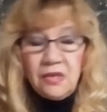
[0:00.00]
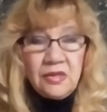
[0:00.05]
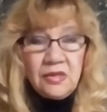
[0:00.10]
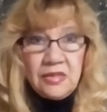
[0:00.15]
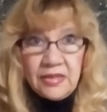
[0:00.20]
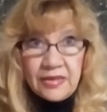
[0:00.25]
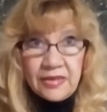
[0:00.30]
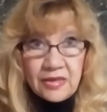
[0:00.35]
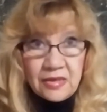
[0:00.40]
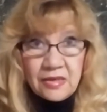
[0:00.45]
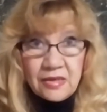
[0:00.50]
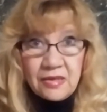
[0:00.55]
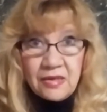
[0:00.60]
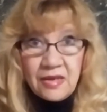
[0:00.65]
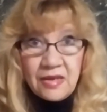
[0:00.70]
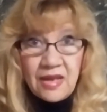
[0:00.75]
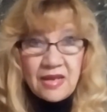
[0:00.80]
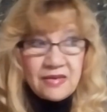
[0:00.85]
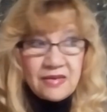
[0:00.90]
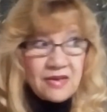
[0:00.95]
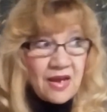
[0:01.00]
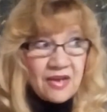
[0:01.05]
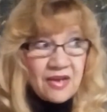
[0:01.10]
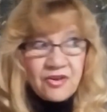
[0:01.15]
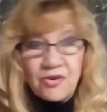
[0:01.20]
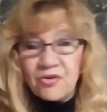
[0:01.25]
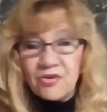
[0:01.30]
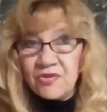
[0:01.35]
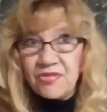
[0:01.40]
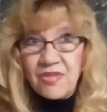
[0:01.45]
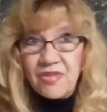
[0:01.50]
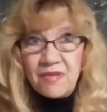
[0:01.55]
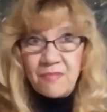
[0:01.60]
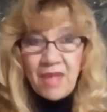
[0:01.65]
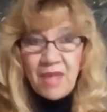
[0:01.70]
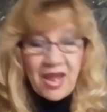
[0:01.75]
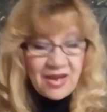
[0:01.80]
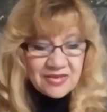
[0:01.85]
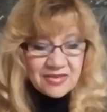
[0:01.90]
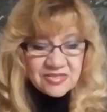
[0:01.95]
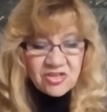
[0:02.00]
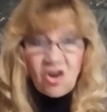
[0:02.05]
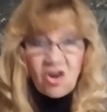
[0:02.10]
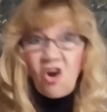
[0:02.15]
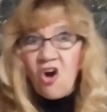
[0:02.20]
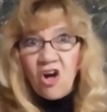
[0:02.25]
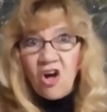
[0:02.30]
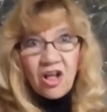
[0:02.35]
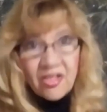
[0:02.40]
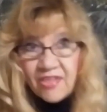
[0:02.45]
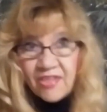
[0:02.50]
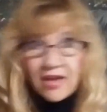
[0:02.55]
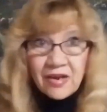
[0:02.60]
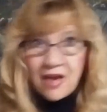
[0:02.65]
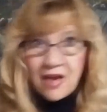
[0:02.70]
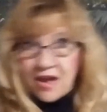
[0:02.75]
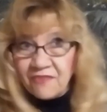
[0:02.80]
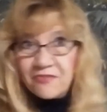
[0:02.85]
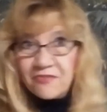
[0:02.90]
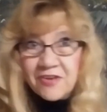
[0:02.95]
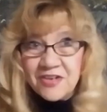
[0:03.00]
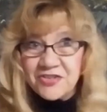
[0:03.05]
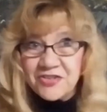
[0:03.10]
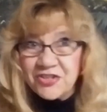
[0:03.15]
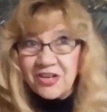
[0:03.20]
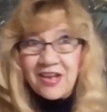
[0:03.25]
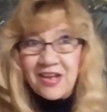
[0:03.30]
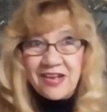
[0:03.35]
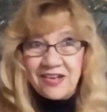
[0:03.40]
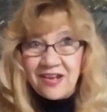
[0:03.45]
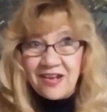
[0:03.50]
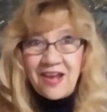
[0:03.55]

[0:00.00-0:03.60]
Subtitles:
clinic and not heard them ask all that confidential